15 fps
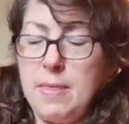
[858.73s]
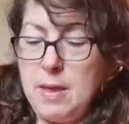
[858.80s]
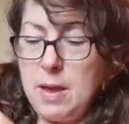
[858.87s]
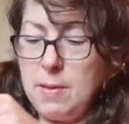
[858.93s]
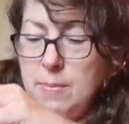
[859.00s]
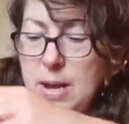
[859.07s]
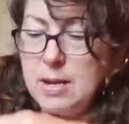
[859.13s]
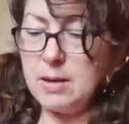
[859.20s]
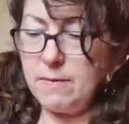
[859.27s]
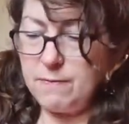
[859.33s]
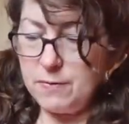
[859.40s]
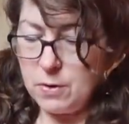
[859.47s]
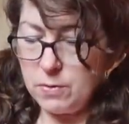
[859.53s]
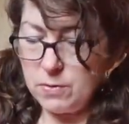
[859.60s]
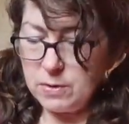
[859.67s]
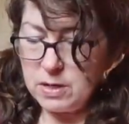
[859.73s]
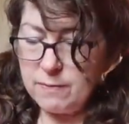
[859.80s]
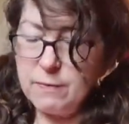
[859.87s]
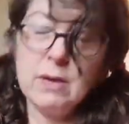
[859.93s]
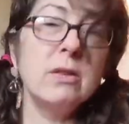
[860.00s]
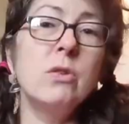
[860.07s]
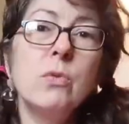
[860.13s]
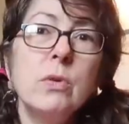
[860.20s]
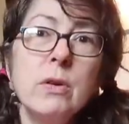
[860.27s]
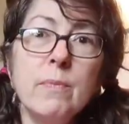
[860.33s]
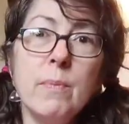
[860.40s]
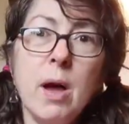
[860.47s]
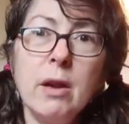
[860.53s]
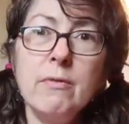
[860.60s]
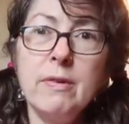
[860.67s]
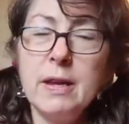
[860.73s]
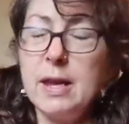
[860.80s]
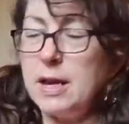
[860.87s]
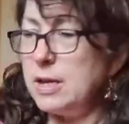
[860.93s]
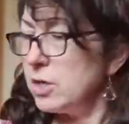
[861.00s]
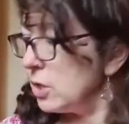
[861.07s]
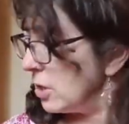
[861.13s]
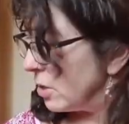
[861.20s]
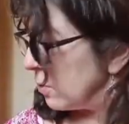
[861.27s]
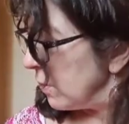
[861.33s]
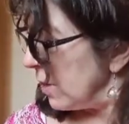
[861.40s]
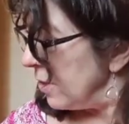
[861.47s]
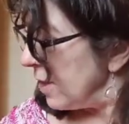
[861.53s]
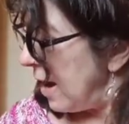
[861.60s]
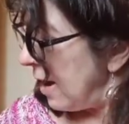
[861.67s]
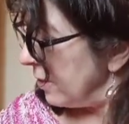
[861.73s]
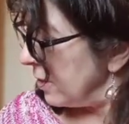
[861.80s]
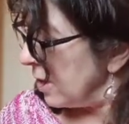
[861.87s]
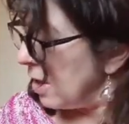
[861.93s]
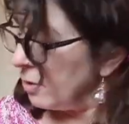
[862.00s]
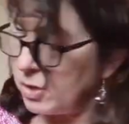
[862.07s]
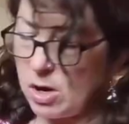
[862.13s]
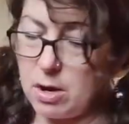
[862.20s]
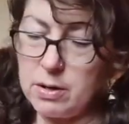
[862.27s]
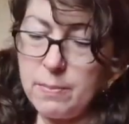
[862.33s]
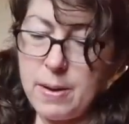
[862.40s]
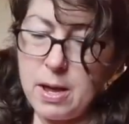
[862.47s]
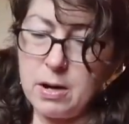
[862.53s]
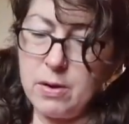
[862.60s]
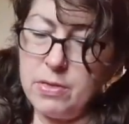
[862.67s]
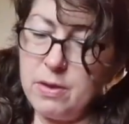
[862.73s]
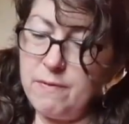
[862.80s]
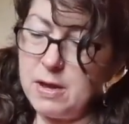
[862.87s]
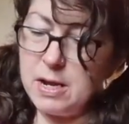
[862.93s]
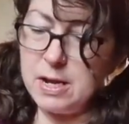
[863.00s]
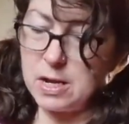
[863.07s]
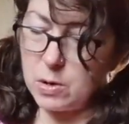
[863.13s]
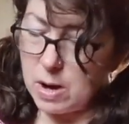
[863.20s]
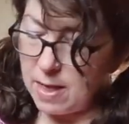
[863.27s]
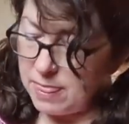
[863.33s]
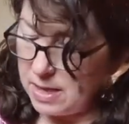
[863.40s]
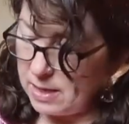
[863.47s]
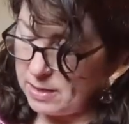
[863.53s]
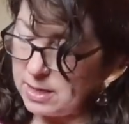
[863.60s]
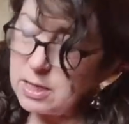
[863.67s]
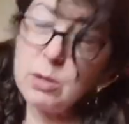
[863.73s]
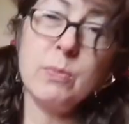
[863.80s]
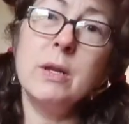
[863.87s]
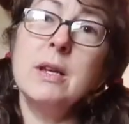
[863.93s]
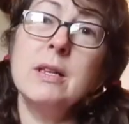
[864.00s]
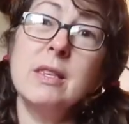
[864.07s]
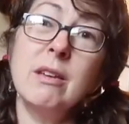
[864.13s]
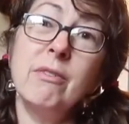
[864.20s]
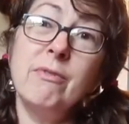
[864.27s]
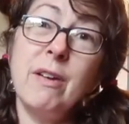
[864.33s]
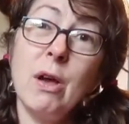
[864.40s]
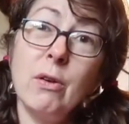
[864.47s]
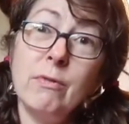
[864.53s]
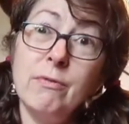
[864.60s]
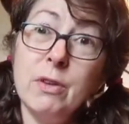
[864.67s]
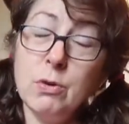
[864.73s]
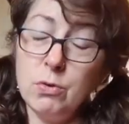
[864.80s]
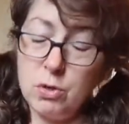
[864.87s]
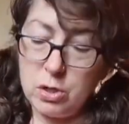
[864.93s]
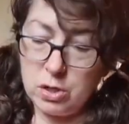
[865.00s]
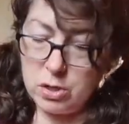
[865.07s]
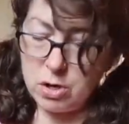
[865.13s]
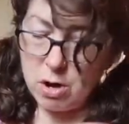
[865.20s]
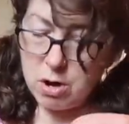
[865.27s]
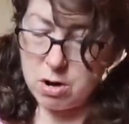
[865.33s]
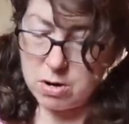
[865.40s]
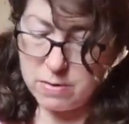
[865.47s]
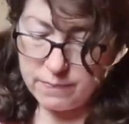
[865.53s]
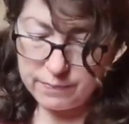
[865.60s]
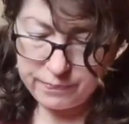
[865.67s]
I made a few different sort of modifications with that I'll talk about on the video. And then this one is a felt fusion yarn,